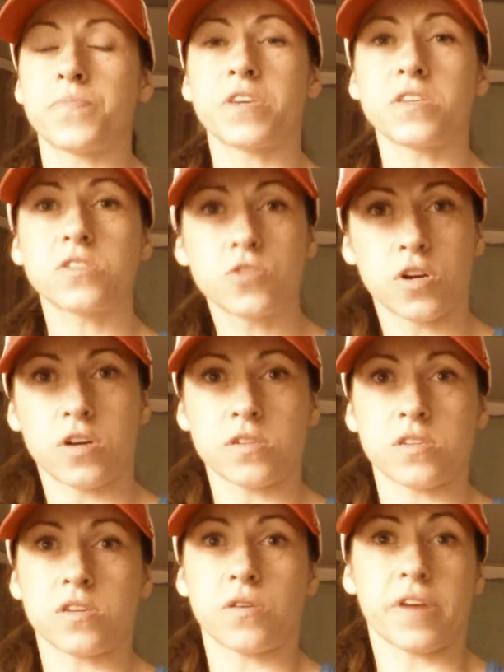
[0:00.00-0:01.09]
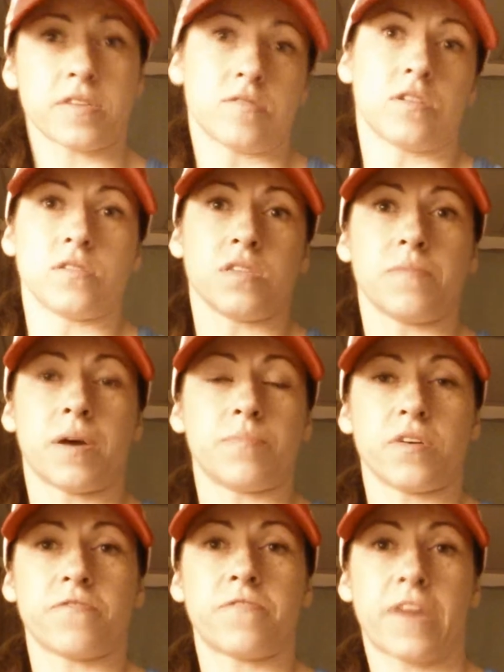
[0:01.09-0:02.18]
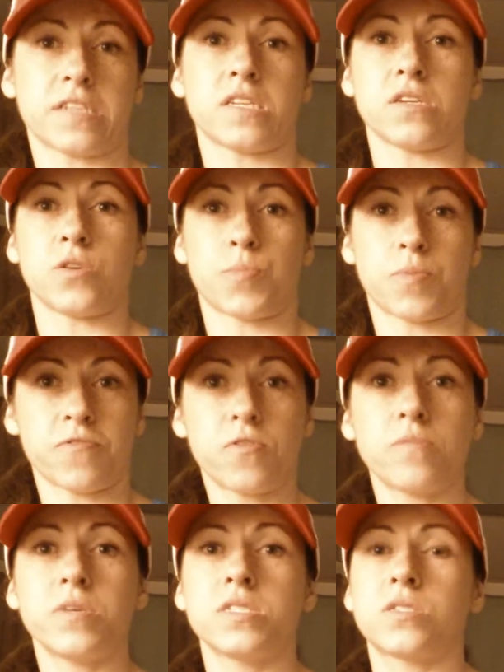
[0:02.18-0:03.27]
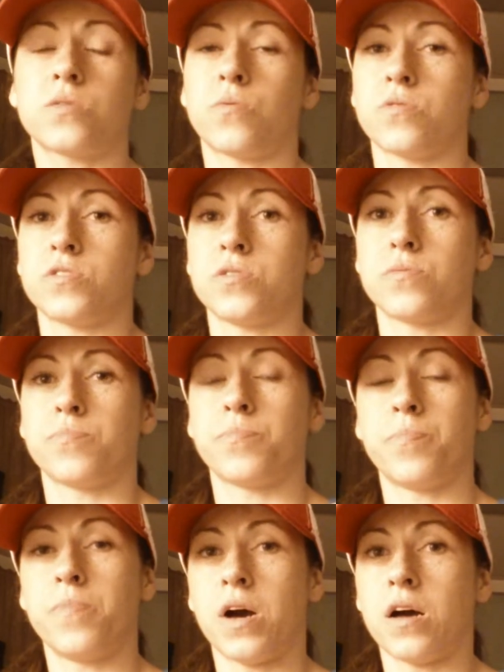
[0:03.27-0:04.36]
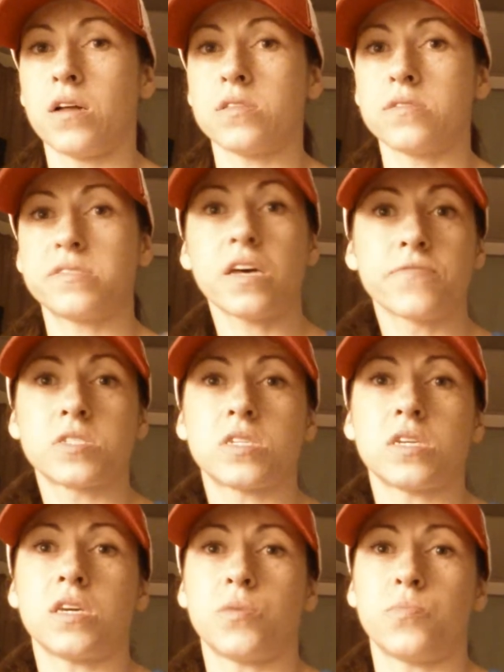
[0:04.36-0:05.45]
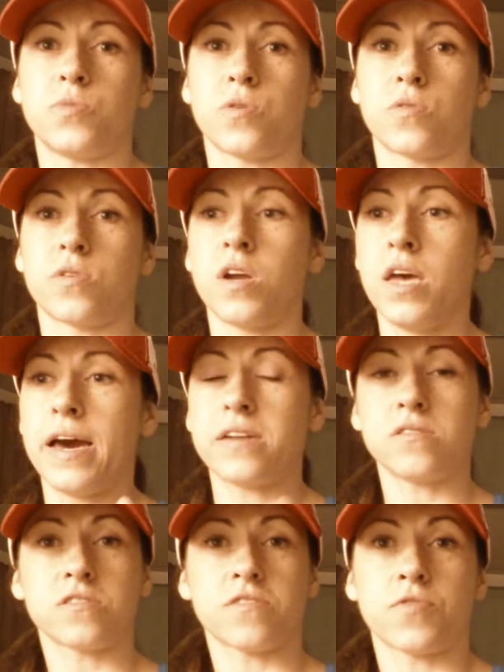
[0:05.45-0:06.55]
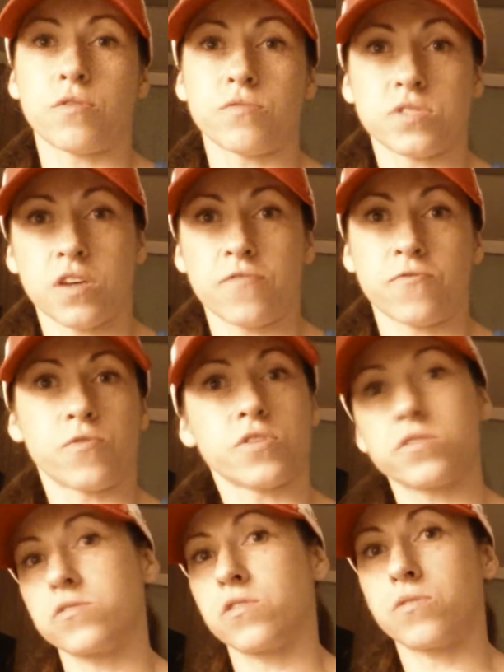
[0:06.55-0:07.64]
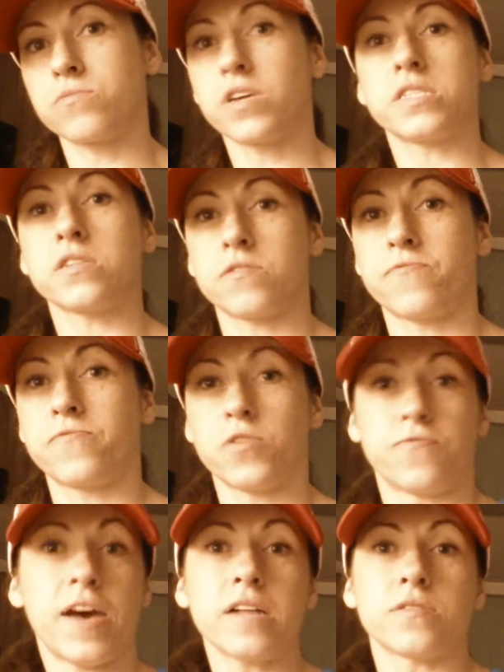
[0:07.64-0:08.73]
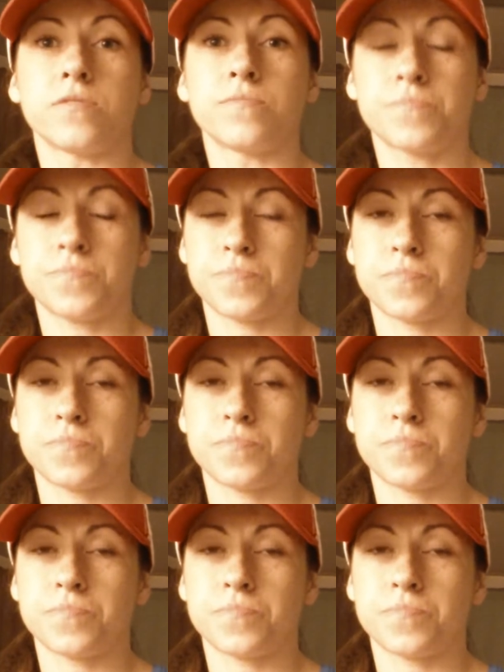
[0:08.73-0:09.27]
things internally or externally might be affecting your performance or your self-esteem, your ideas of your own self-worth, and your own ideas of your value?